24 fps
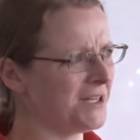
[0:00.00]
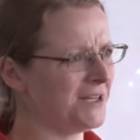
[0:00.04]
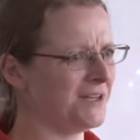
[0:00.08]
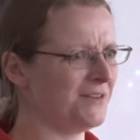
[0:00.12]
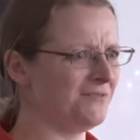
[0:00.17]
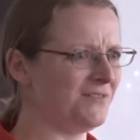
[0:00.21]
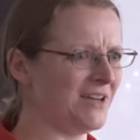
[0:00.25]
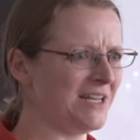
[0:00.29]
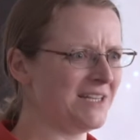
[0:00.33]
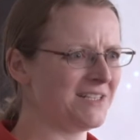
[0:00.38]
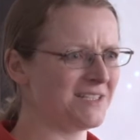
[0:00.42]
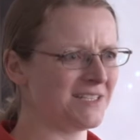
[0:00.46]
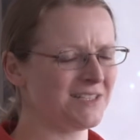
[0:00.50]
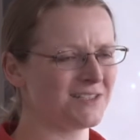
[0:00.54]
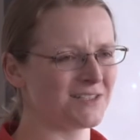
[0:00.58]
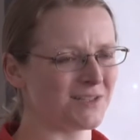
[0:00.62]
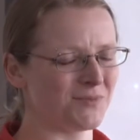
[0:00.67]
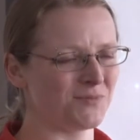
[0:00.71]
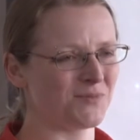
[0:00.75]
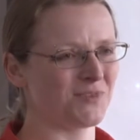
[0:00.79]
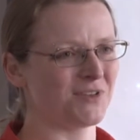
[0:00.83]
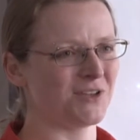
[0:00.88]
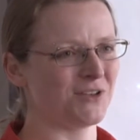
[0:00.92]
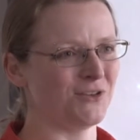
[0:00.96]
inventing
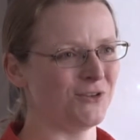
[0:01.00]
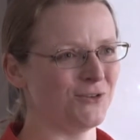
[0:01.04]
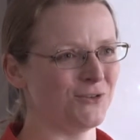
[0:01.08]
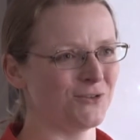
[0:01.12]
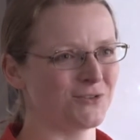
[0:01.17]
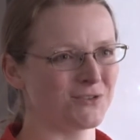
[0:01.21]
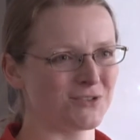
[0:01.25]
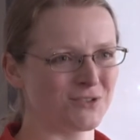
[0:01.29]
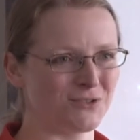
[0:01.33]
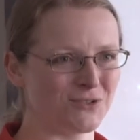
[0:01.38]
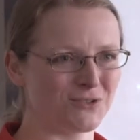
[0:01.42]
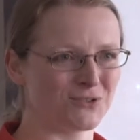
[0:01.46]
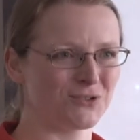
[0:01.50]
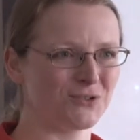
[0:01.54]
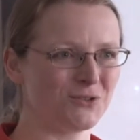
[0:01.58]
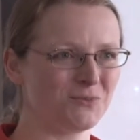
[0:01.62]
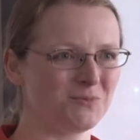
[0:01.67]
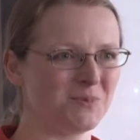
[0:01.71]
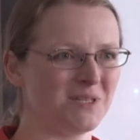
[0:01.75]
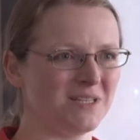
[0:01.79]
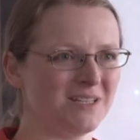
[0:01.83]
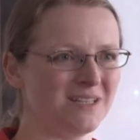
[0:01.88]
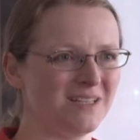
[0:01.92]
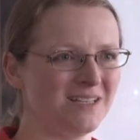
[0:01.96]
something new. So it
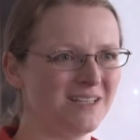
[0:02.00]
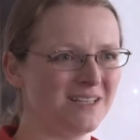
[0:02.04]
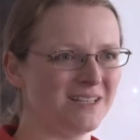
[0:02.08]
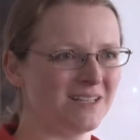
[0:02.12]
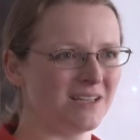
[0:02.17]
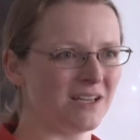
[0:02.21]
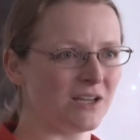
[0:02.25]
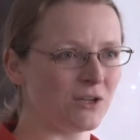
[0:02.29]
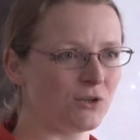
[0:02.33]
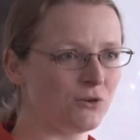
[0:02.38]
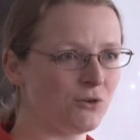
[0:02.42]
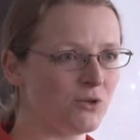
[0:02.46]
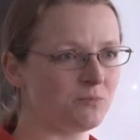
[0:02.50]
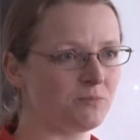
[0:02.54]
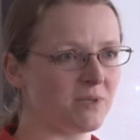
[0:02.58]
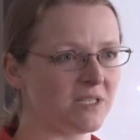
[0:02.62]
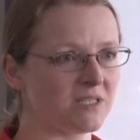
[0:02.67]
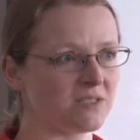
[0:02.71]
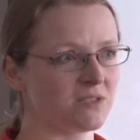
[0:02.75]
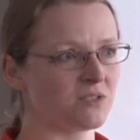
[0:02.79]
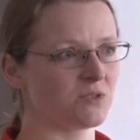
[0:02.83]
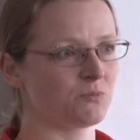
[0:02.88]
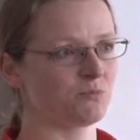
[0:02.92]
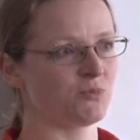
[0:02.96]
should be a good
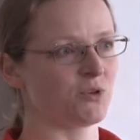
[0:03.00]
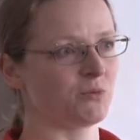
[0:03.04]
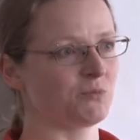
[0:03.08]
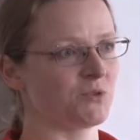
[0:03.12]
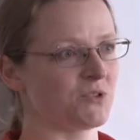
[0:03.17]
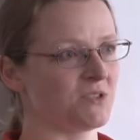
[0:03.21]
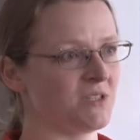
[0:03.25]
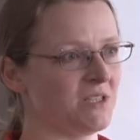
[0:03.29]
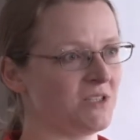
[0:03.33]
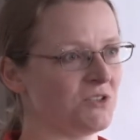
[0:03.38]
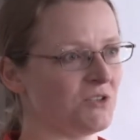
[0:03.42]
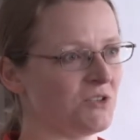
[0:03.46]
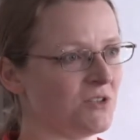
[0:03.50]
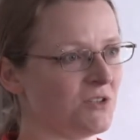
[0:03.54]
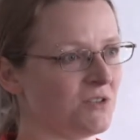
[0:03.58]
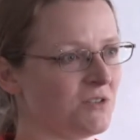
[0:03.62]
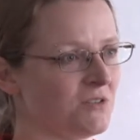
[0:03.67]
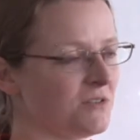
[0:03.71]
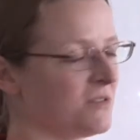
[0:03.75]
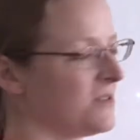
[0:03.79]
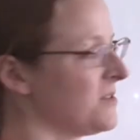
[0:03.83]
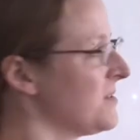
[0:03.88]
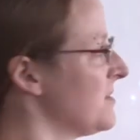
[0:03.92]
business proposition.